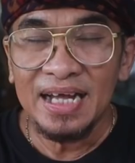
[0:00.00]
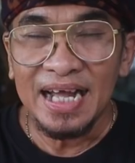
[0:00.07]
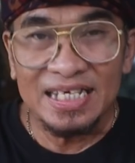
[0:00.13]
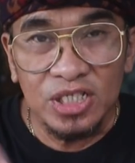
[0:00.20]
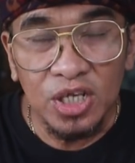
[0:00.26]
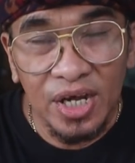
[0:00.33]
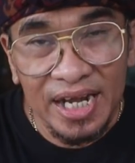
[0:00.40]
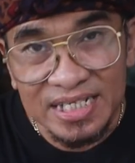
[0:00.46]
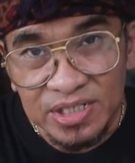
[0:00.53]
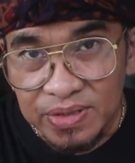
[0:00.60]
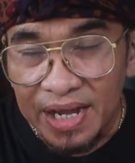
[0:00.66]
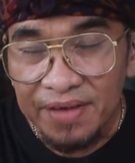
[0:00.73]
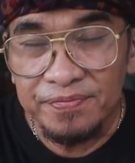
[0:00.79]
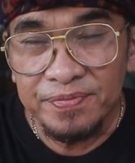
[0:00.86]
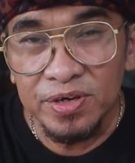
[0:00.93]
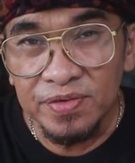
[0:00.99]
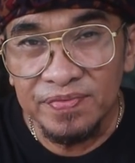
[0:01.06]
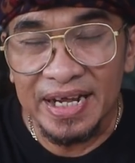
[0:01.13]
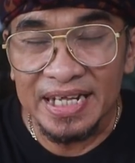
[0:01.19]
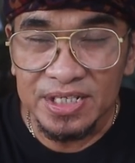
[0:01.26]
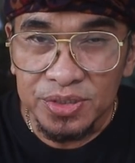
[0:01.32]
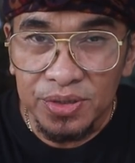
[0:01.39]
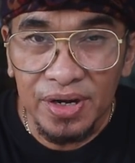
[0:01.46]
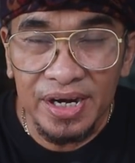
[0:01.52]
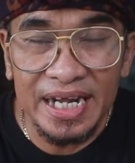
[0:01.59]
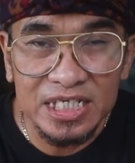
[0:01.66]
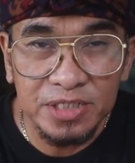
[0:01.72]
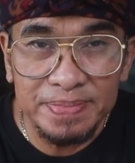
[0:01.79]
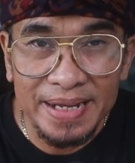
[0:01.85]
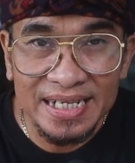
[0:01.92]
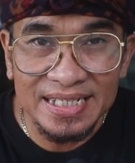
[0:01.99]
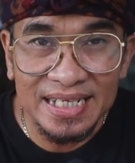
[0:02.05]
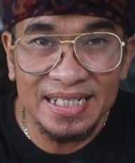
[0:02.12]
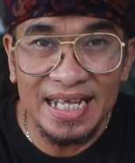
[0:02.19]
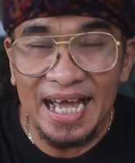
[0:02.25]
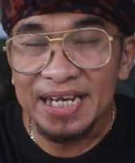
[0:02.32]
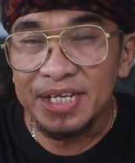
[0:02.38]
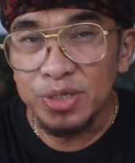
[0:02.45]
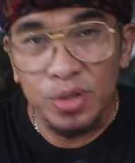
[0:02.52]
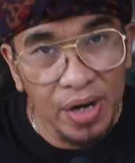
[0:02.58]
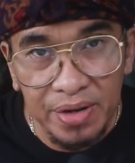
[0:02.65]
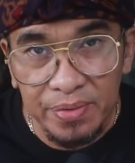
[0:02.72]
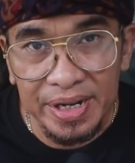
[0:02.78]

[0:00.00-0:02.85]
As long as you have proof that you are expected and you are